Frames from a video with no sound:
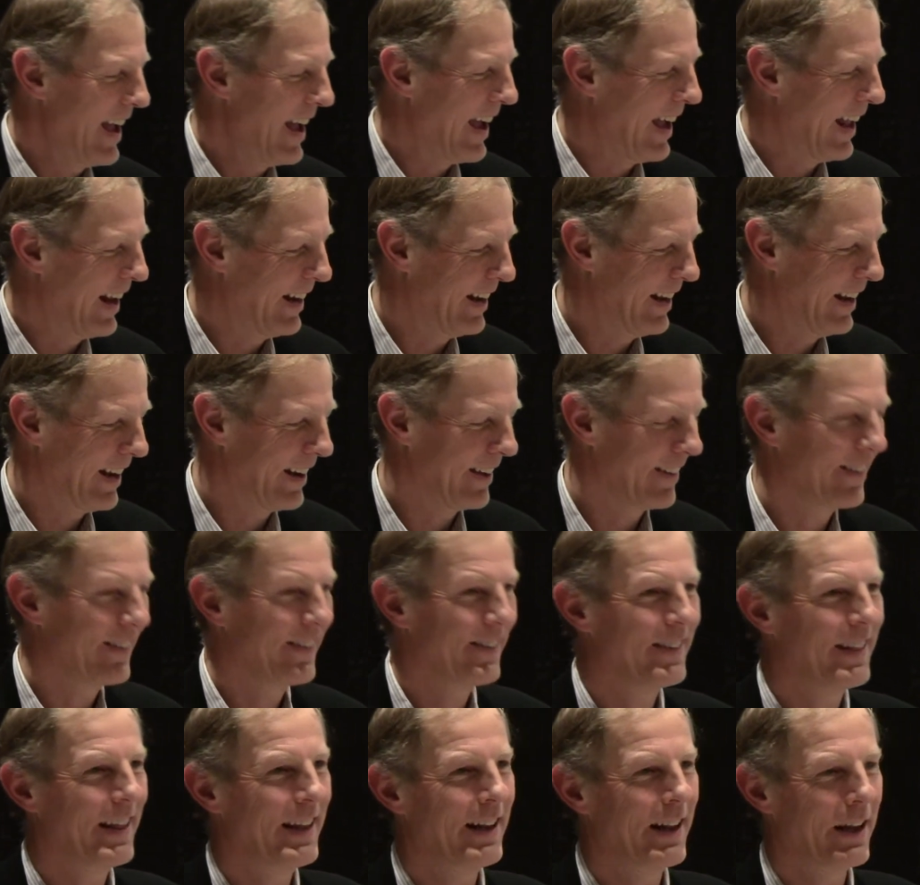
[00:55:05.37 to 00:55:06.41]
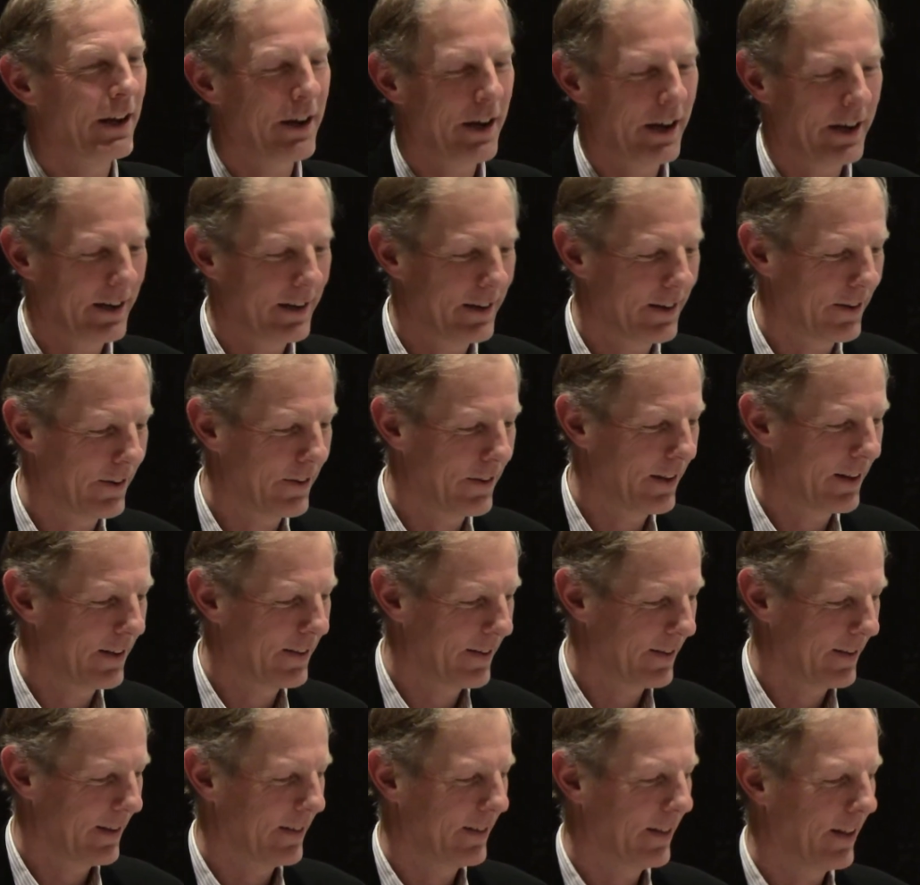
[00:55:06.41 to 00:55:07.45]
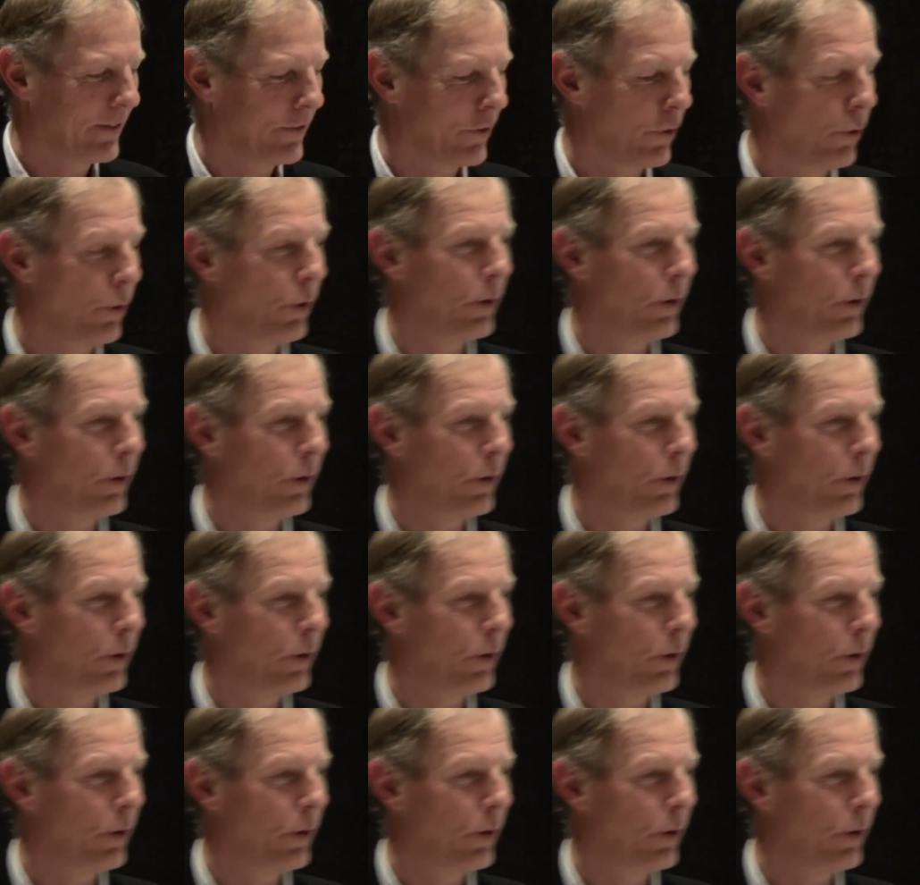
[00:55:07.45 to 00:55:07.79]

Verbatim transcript: And uh, then they got into this, this